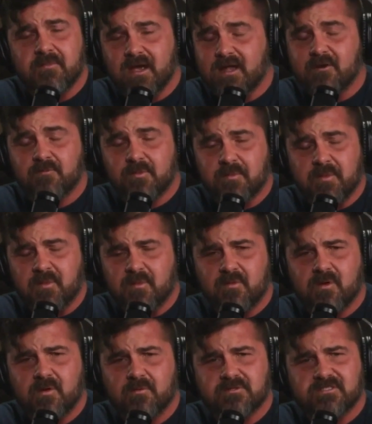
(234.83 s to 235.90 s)
I don't remember
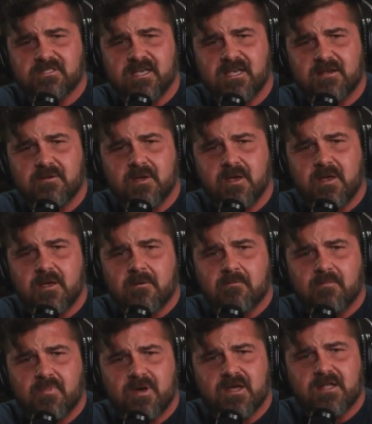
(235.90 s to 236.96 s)
what was said,
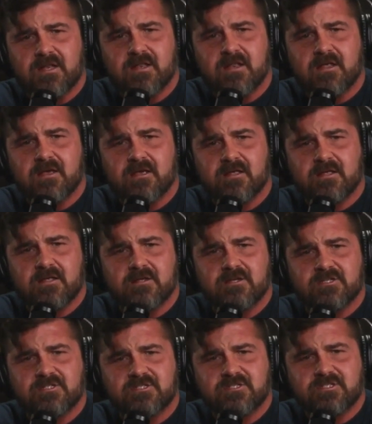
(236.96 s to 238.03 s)
but
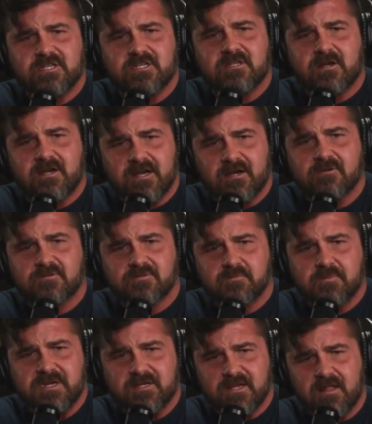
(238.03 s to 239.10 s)
she hears
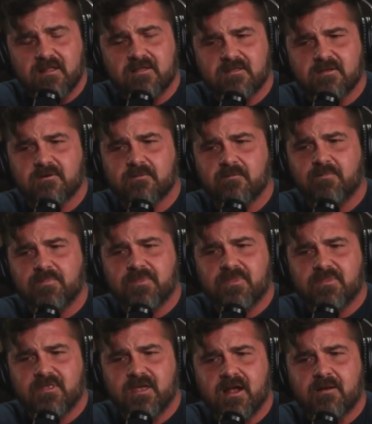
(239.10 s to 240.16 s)
me telling them
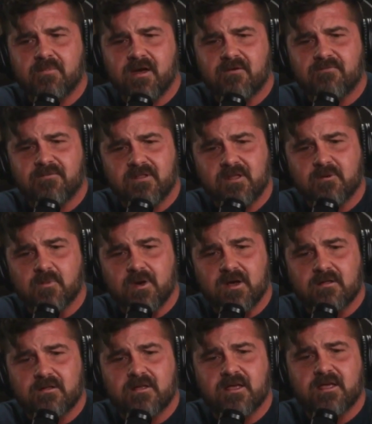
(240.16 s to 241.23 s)
that not feeling
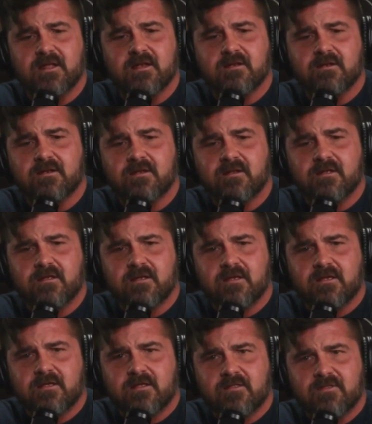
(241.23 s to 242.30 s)
well. And
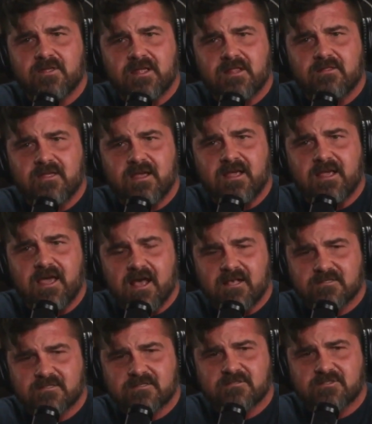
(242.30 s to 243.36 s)
then they
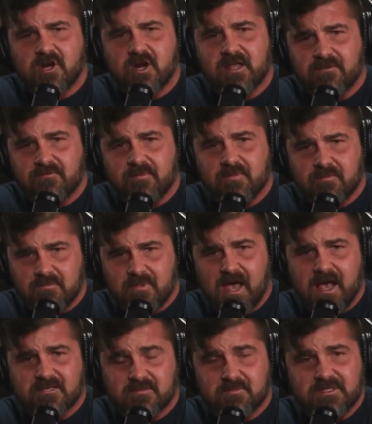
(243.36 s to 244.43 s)
asking
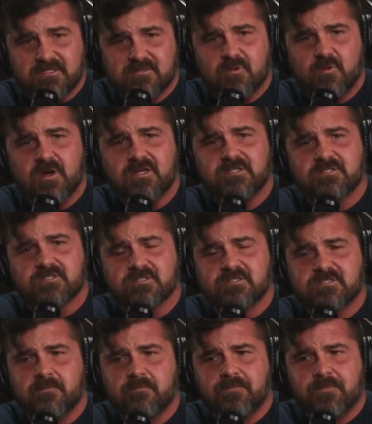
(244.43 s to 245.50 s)
me some questions.
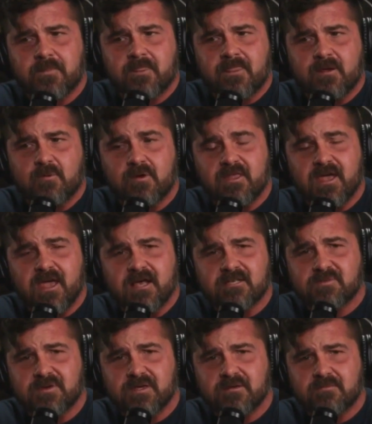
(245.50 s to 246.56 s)
Well, they asked
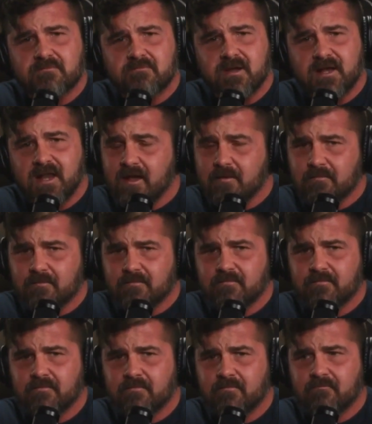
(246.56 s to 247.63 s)
me my name.
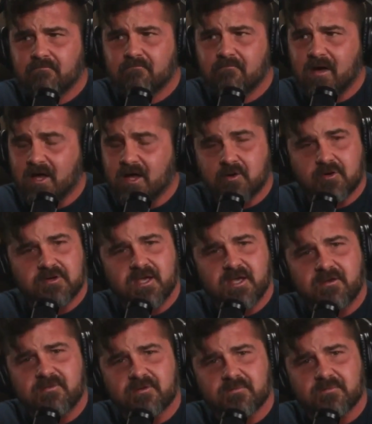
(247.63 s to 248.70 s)
I couldn't tell
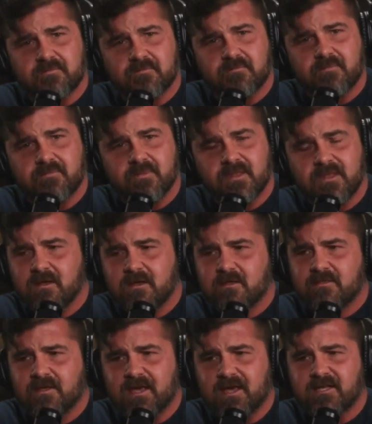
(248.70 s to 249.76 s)
them.
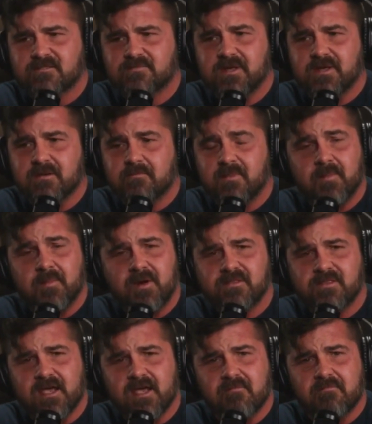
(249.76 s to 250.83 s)
They asked me my birth
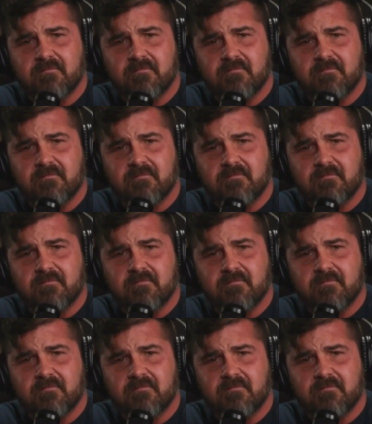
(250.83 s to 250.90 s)
date.